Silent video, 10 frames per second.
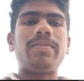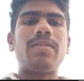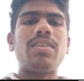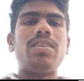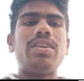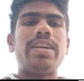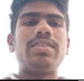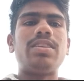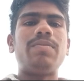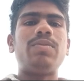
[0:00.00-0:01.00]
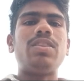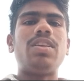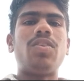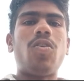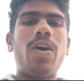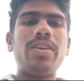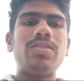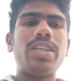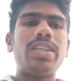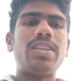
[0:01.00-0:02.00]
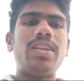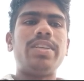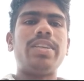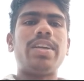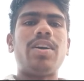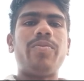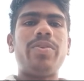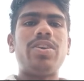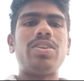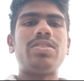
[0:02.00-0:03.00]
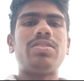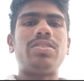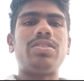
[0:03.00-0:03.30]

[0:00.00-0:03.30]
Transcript: Example, the noise signal in a communication system.